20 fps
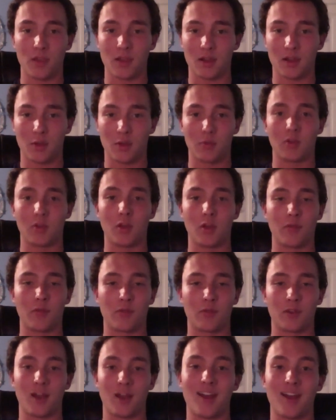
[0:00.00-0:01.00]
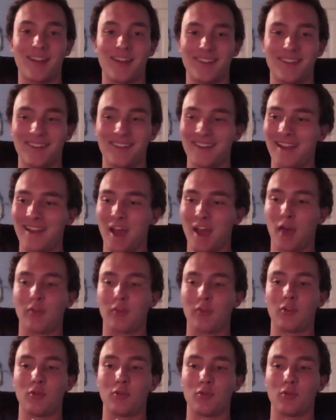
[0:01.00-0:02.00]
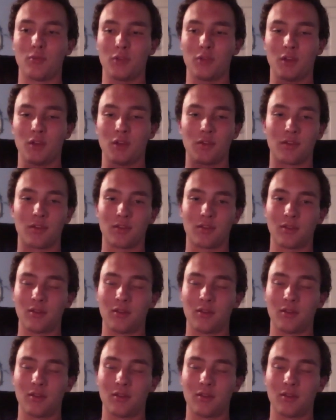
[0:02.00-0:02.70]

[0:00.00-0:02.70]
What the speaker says: and I would love to not have to, because